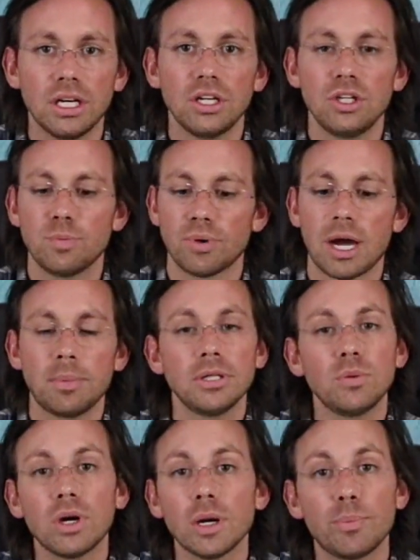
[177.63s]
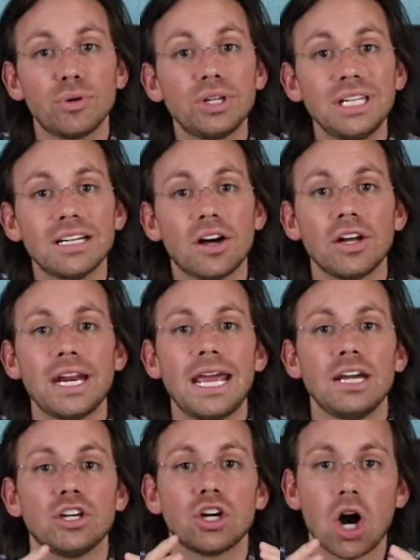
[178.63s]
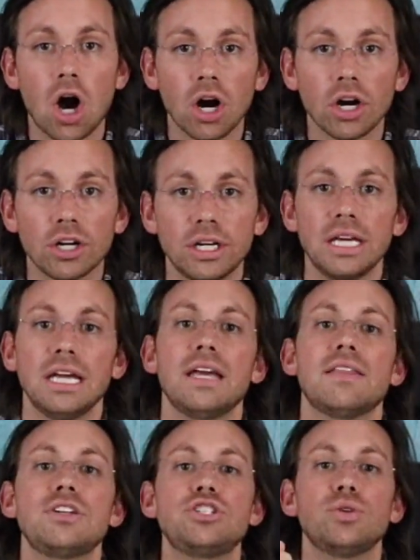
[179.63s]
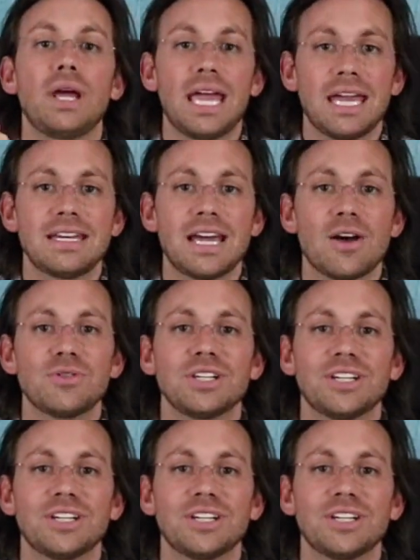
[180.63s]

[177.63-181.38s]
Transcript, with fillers: you probably want to put it on a card that you hand out